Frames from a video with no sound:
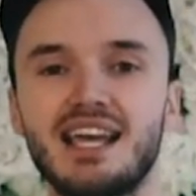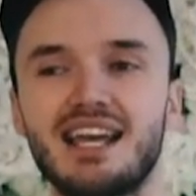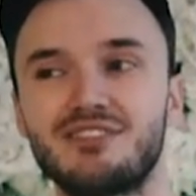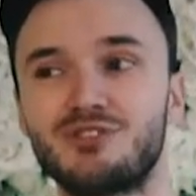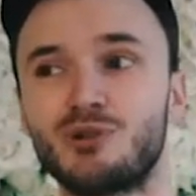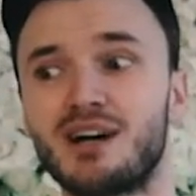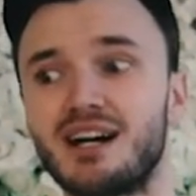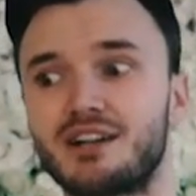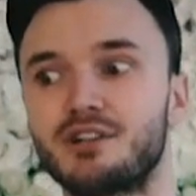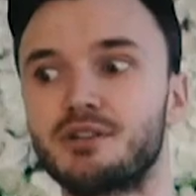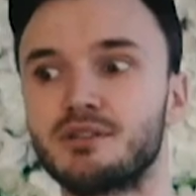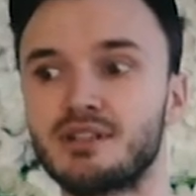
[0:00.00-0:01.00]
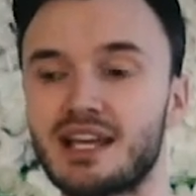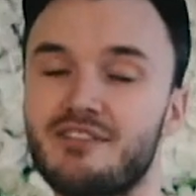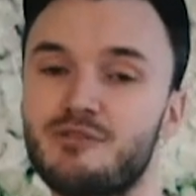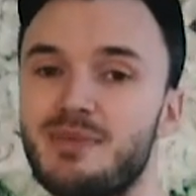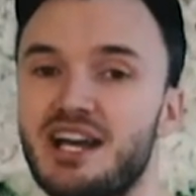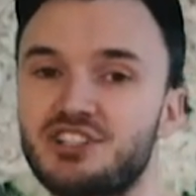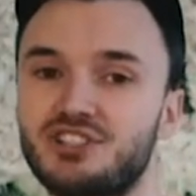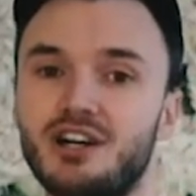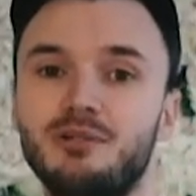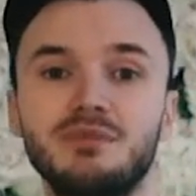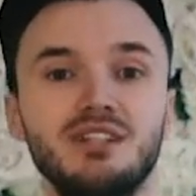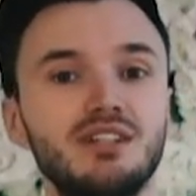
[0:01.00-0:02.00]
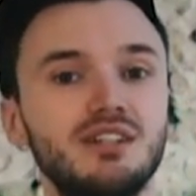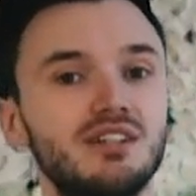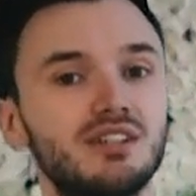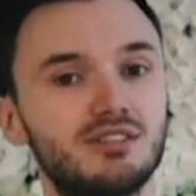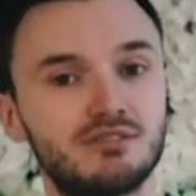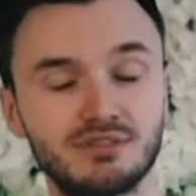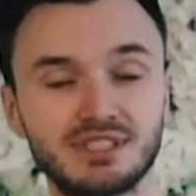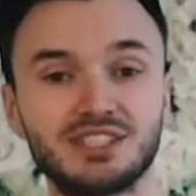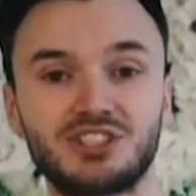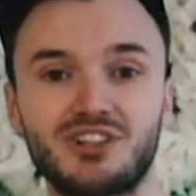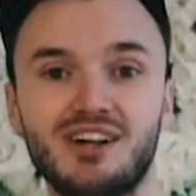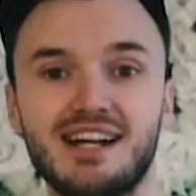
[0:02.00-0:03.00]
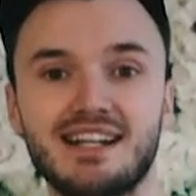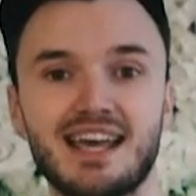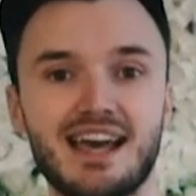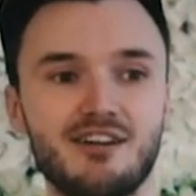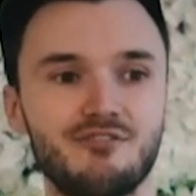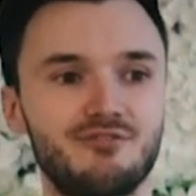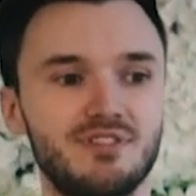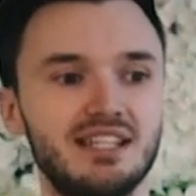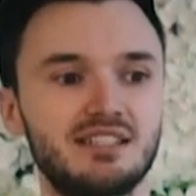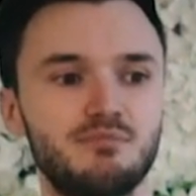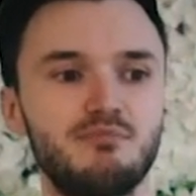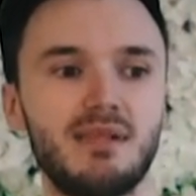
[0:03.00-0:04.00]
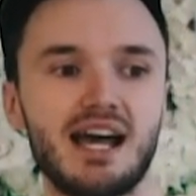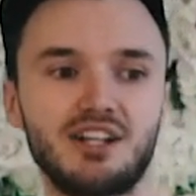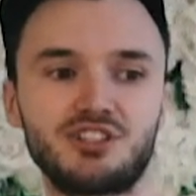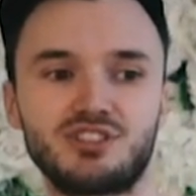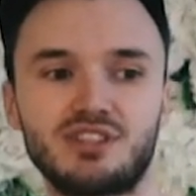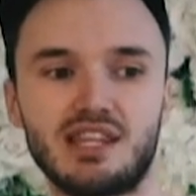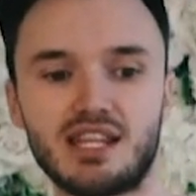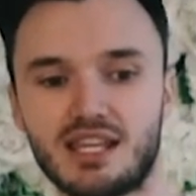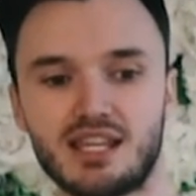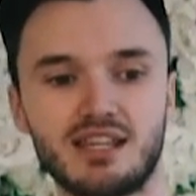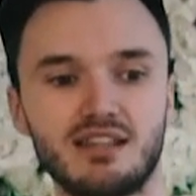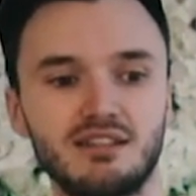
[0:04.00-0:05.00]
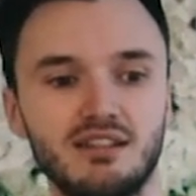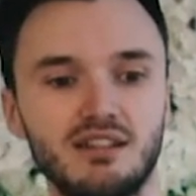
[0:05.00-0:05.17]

And if you are going to have a mashup, really try and have it match the,